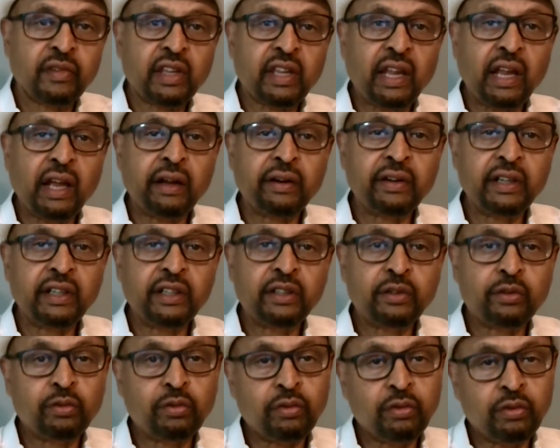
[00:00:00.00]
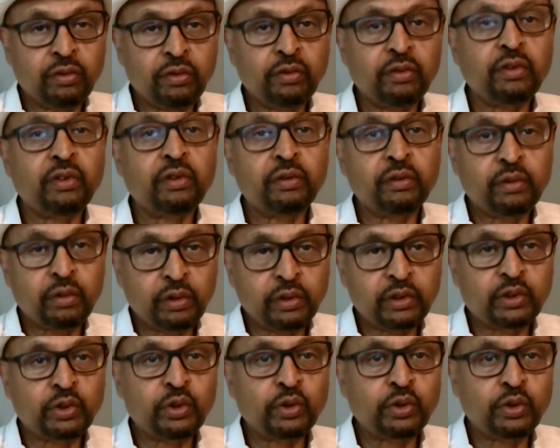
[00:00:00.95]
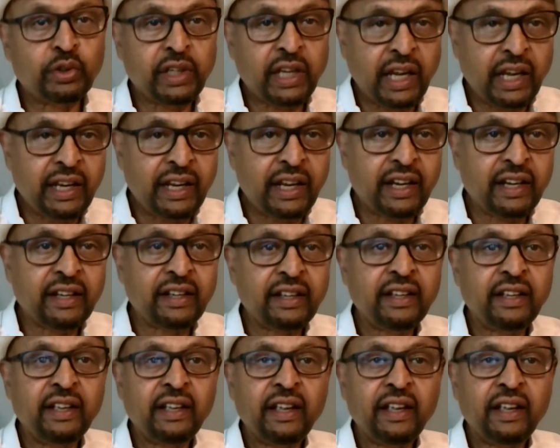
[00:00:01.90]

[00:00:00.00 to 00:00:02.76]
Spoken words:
carry through to Kenya